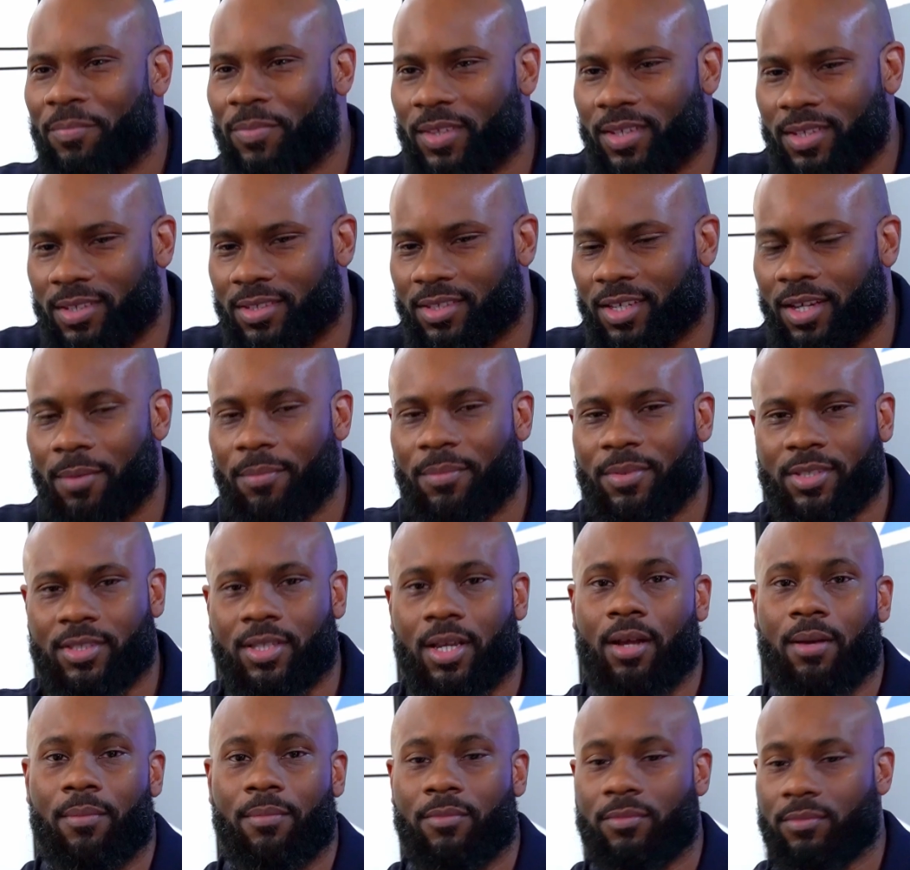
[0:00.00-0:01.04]

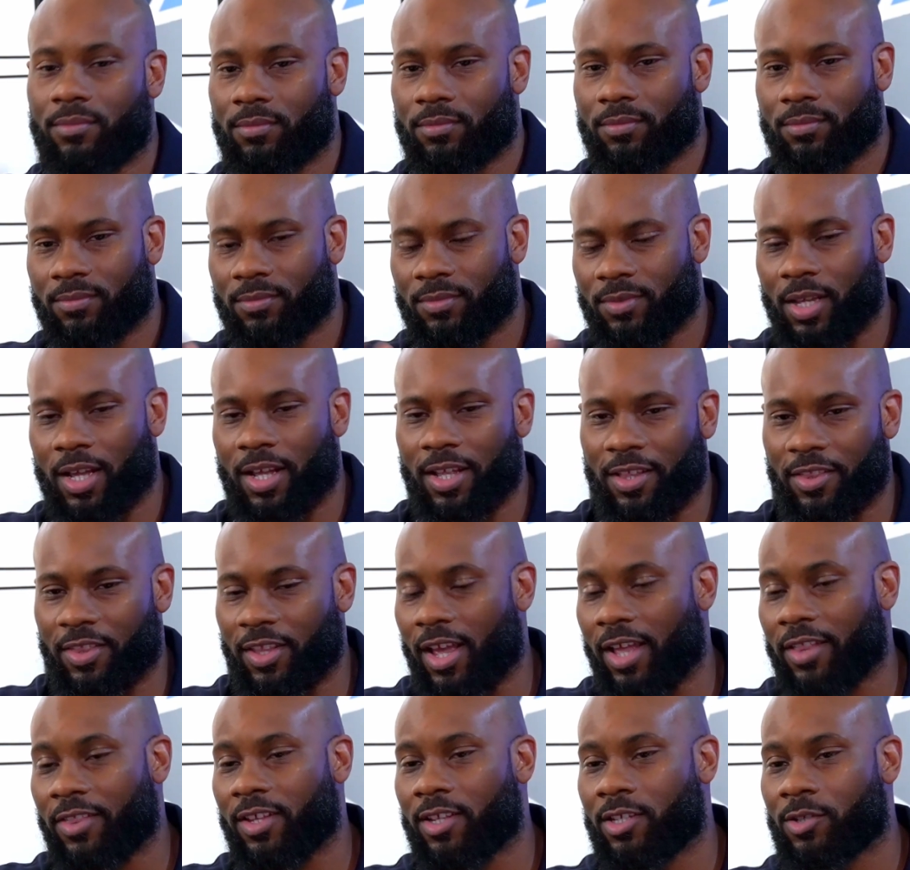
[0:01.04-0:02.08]
some. I don't
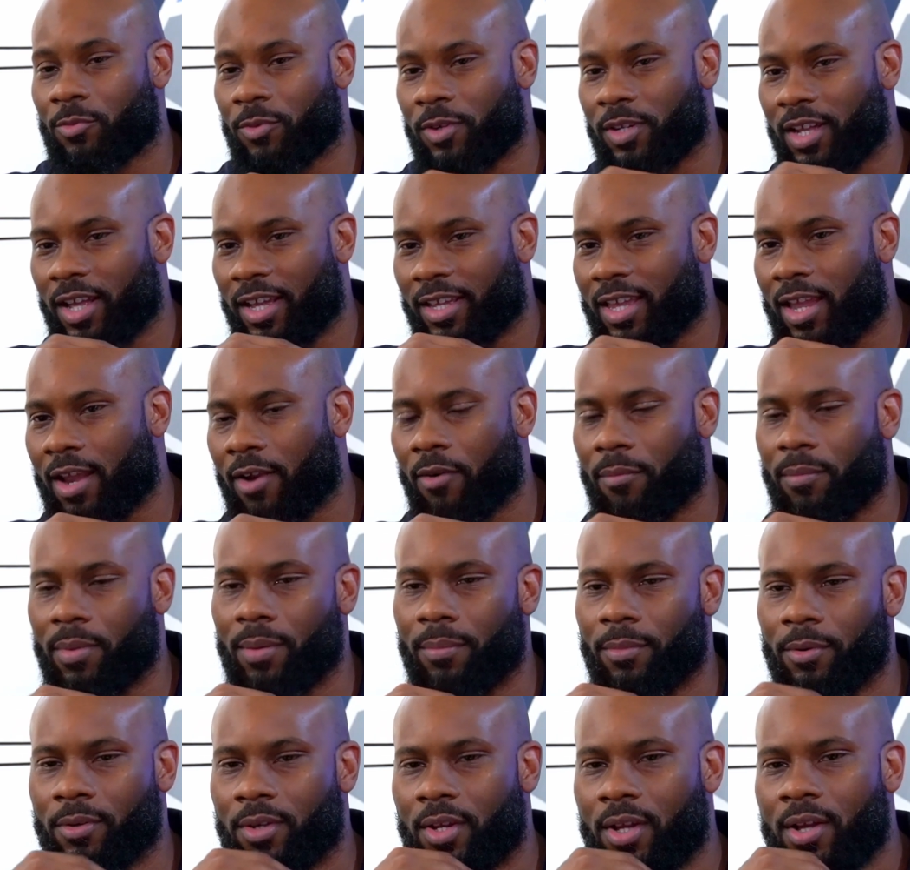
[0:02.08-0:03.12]
know. I think it's one. I can't
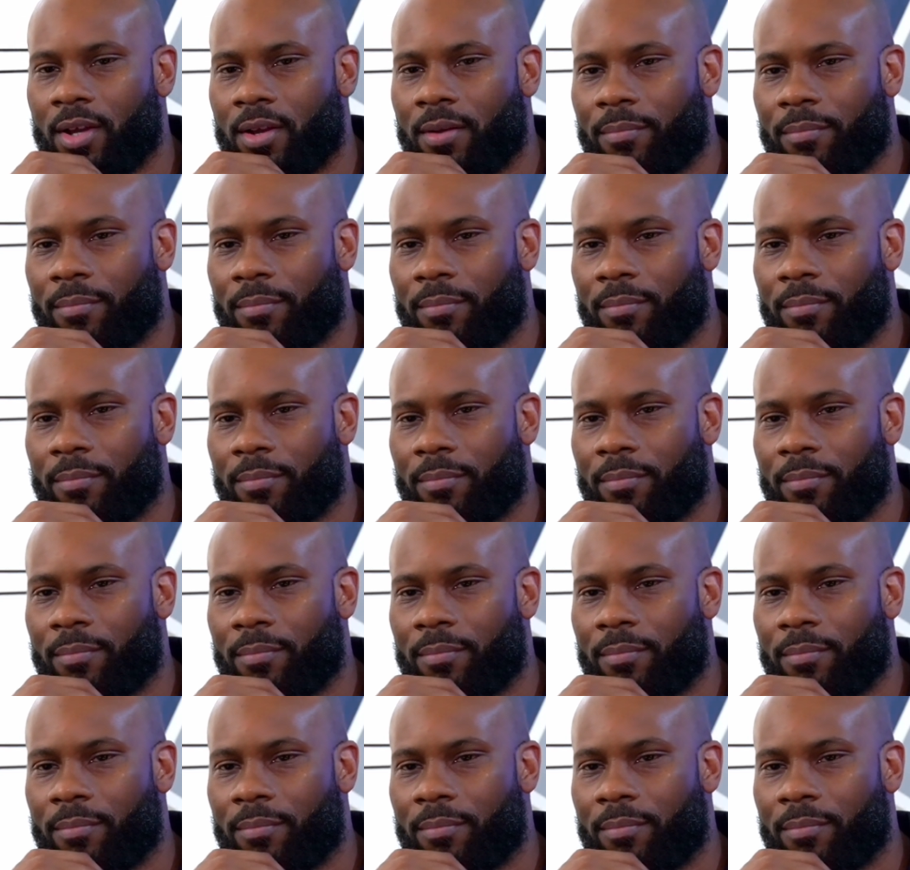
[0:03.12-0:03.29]
remember.